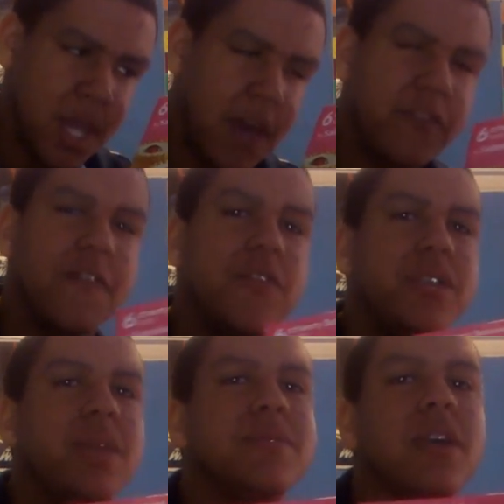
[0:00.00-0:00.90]
I've got a few
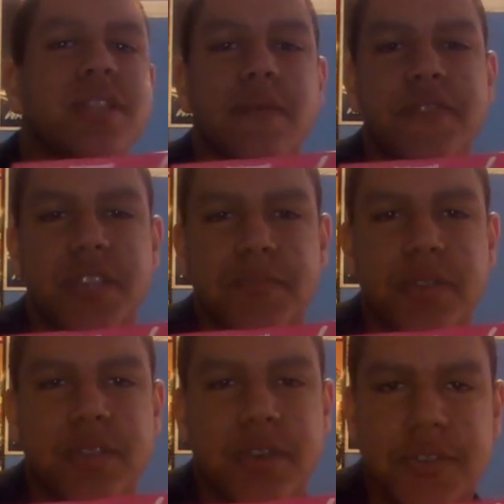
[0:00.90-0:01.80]
names lined up for this
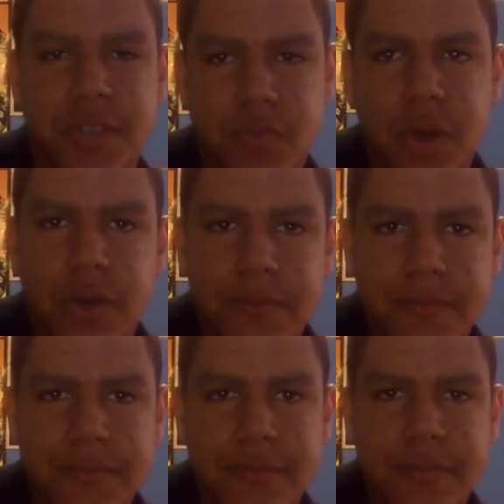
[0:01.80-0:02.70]
podcast as well,
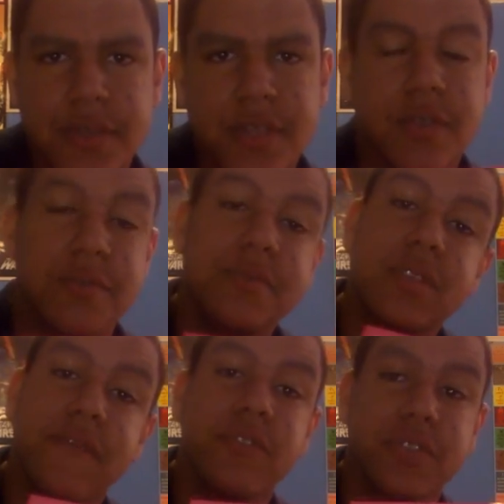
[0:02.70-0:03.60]
so it's
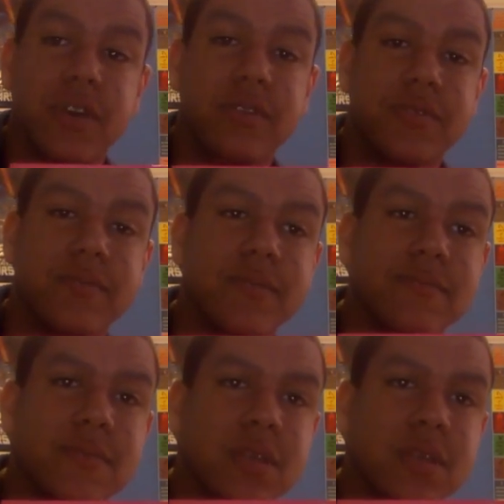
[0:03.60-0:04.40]
going to have a good title to it.